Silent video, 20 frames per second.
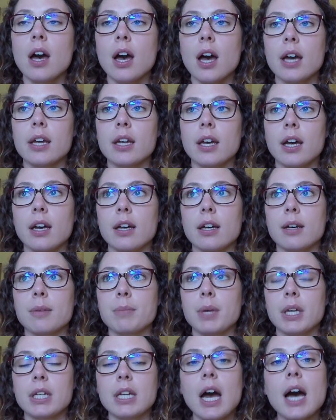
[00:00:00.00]

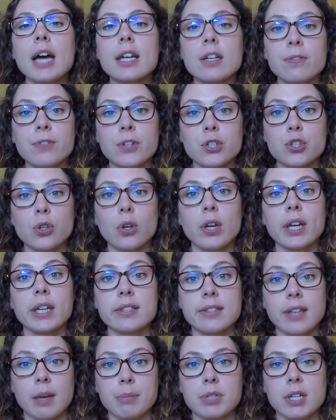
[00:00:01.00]
an unofficial
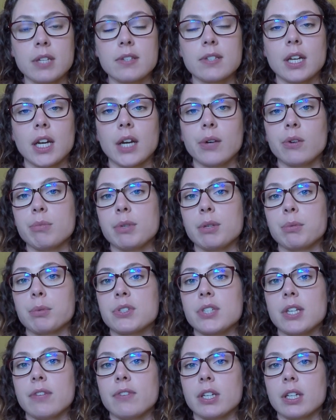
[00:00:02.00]
acceptance, and I would be
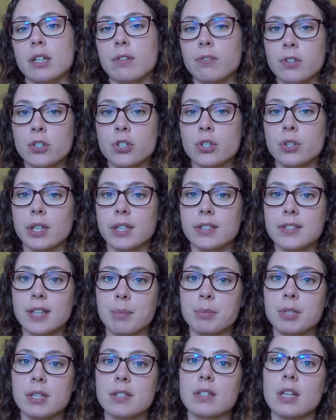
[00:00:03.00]
receiving an official
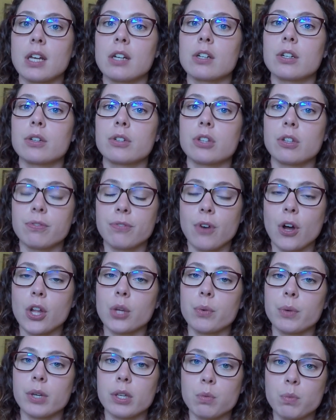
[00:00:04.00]
acceptance letter the
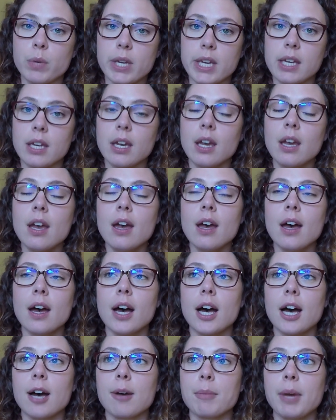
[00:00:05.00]
following week.
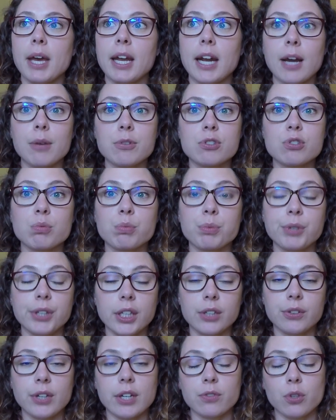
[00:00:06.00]
And I was
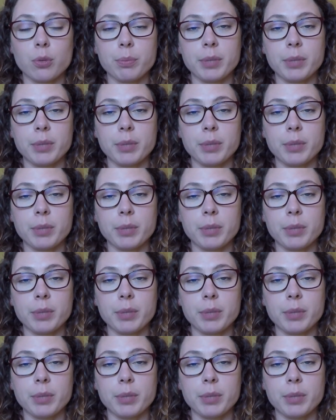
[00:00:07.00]
really grateful